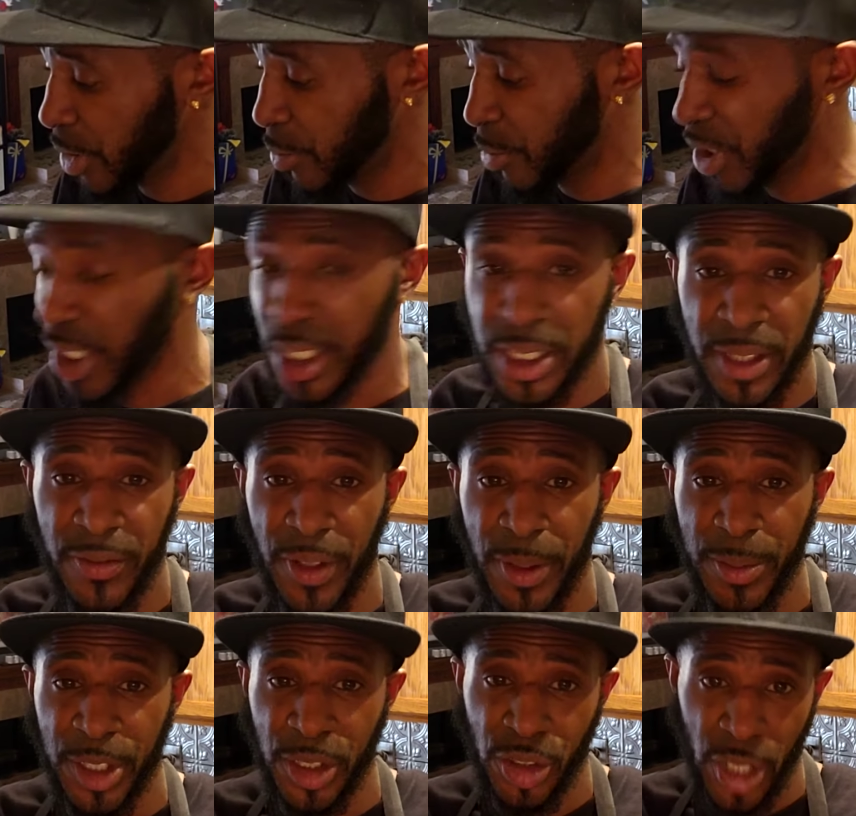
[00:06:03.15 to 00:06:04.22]
Because if I'm
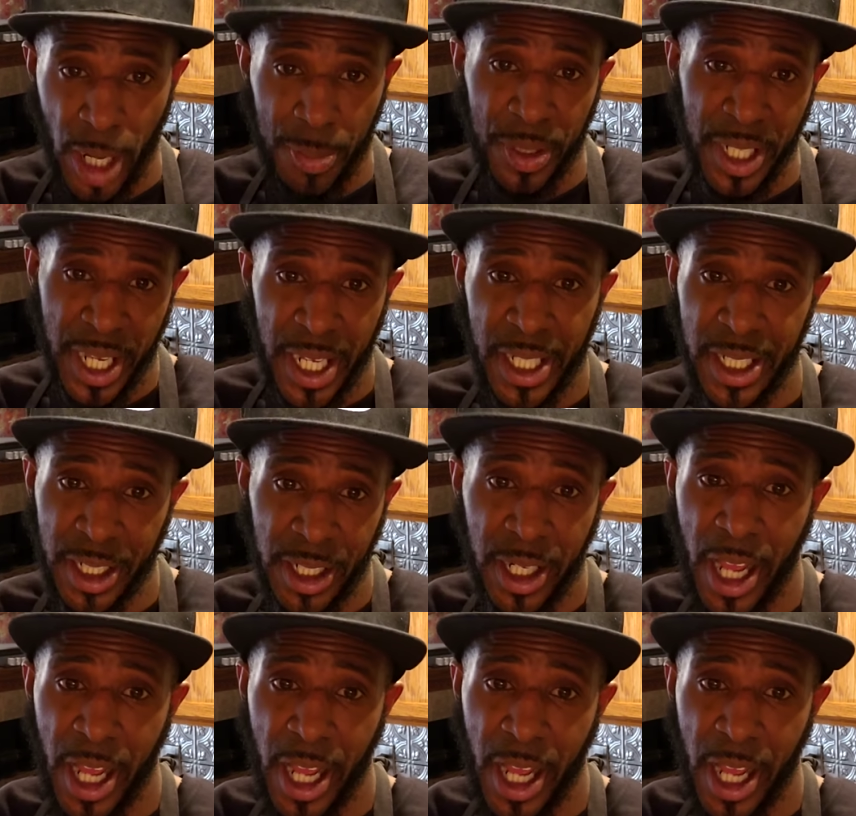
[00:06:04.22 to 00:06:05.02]
just dropping the egg into the